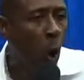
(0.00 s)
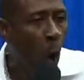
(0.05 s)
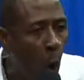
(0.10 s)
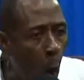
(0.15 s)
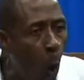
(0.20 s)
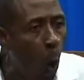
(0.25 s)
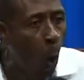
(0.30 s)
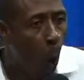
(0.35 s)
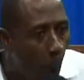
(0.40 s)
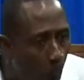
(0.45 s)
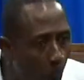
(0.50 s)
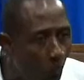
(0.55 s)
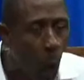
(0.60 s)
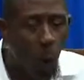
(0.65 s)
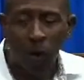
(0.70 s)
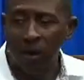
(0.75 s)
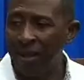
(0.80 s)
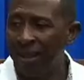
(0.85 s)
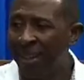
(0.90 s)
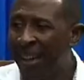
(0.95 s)
hoo hoo,
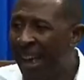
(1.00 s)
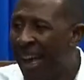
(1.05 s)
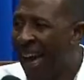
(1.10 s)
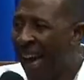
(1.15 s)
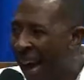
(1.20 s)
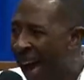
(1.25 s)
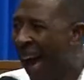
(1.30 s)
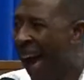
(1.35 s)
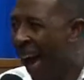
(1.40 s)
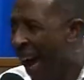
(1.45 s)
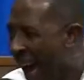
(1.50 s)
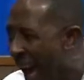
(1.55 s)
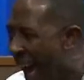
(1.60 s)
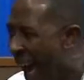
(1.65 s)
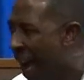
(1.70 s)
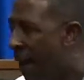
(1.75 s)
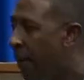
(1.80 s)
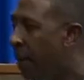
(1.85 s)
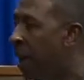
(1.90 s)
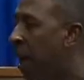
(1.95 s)
ha ha,